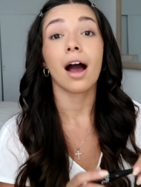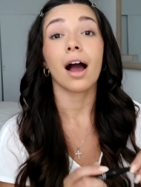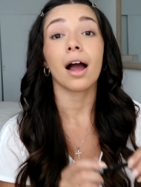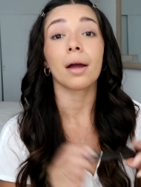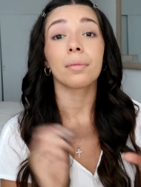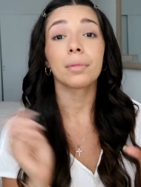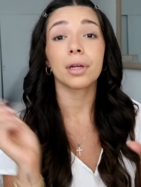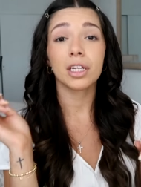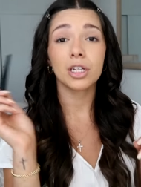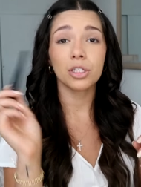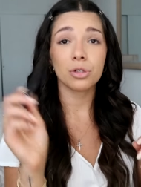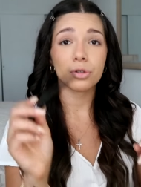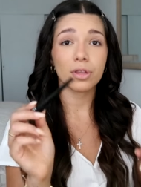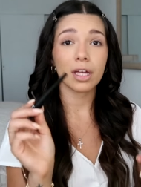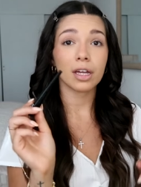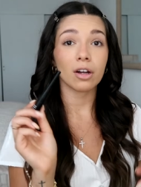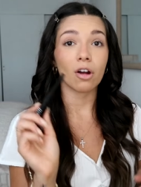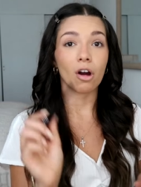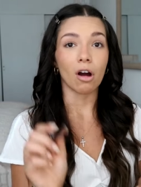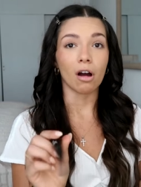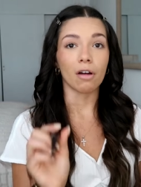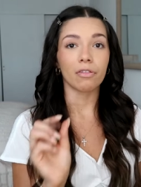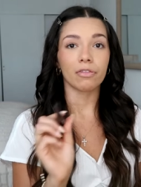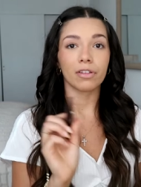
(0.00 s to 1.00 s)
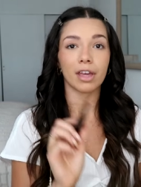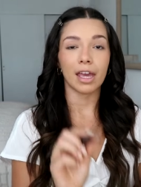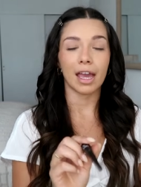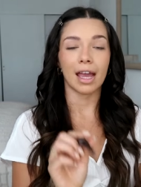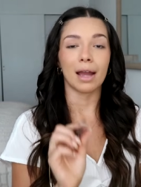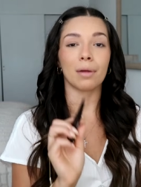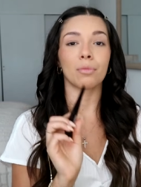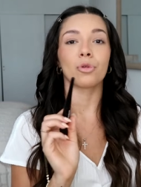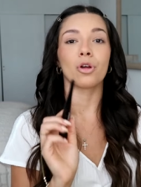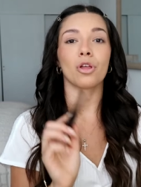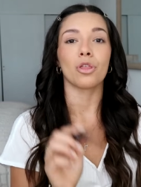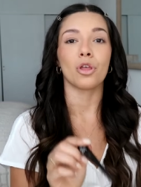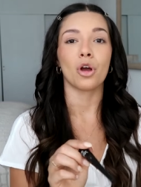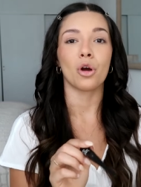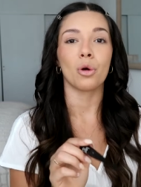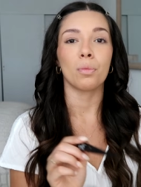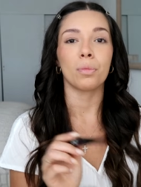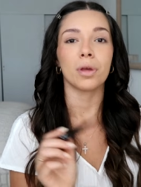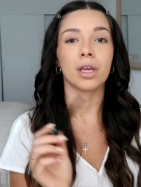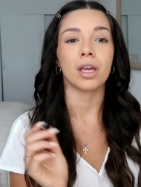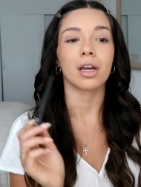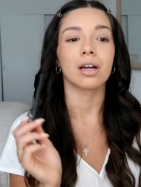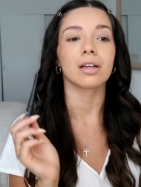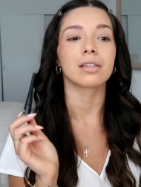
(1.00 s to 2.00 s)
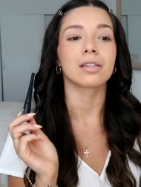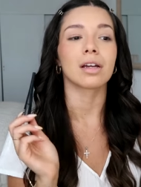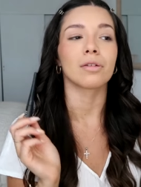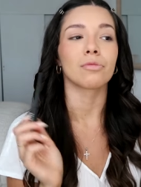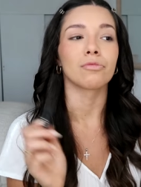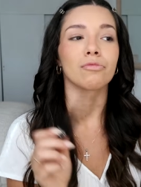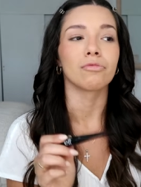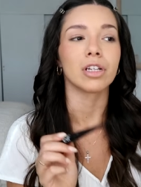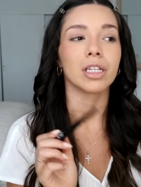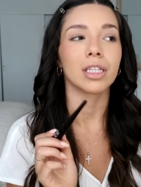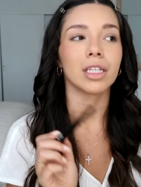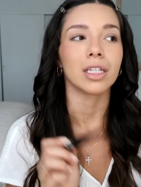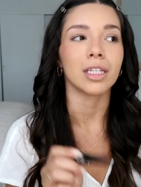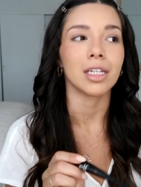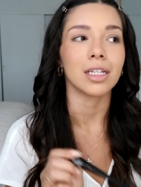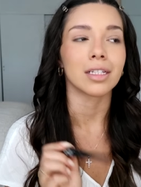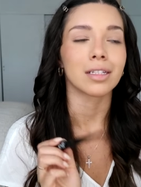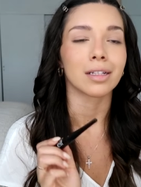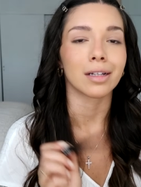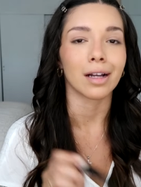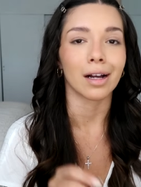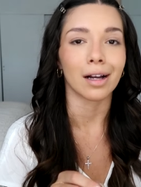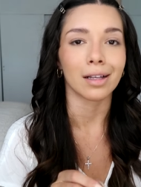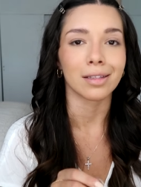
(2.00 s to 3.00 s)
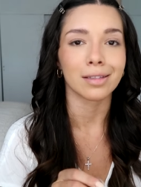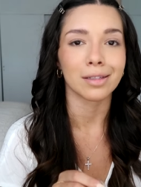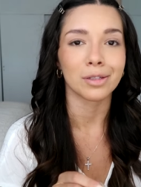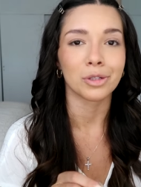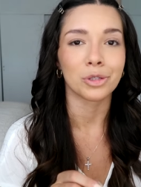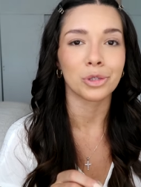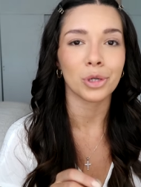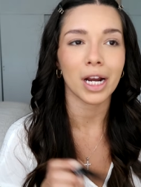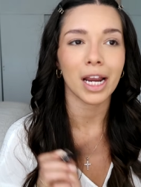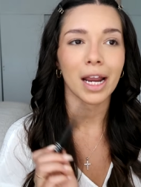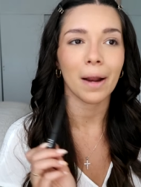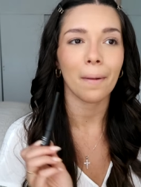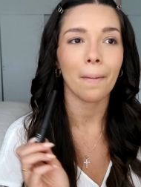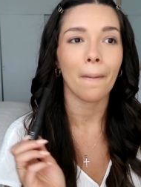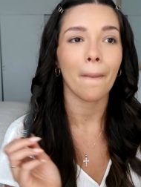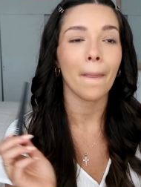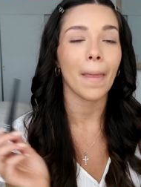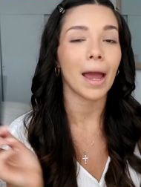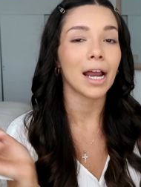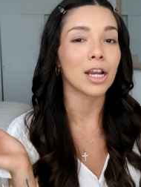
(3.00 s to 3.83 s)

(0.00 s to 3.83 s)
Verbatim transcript: I'm gonna do that off camera though, because I really need to concentrate.